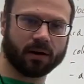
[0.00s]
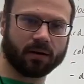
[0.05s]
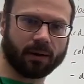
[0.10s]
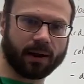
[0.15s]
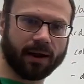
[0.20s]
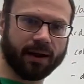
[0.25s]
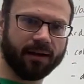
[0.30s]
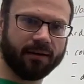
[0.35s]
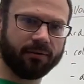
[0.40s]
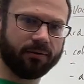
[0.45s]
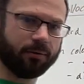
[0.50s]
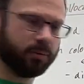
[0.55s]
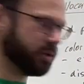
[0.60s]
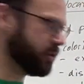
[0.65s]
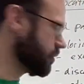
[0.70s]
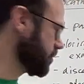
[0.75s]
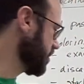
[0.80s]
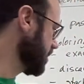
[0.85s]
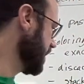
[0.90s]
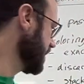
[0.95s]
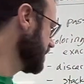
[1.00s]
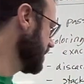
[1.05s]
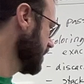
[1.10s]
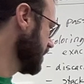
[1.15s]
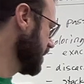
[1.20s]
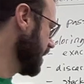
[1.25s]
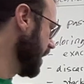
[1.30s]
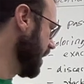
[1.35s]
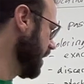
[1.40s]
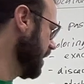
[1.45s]
the graph, which is less than
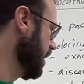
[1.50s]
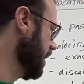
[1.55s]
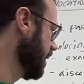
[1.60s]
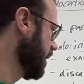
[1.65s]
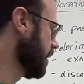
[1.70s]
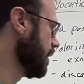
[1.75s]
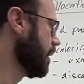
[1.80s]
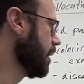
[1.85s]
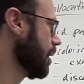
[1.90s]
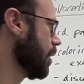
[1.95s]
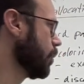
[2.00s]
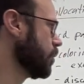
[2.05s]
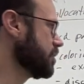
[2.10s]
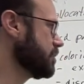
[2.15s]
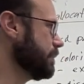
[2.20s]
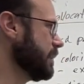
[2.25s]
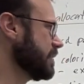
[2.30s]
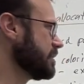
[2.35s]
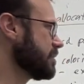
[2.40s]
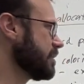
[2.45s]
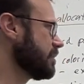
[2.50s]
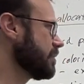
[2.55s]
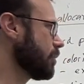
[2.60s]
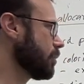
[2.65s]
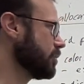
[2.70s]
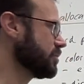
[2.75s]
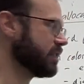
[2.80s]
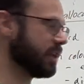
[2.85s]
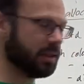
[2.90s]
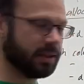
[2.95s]
k, which means that there
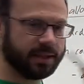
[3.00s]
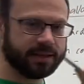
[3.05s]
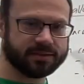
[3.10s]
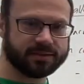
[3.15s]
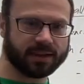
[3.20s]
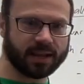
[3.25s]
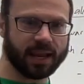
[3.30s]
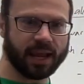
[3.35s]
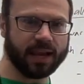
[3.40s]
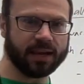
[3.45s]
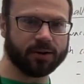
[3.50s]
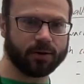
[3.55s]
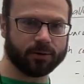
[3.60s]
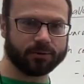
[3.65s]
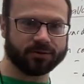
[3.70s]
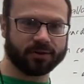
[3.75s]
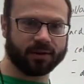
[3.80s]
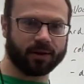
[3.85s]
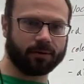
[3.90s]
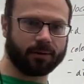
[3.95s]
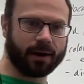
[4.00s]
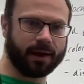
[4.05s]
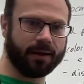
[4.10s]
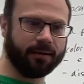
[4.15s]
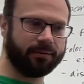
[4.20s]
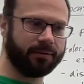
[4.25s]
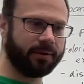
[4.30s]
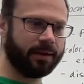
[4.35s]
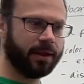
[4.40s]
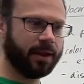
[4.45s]
was at least k nodes in the graph,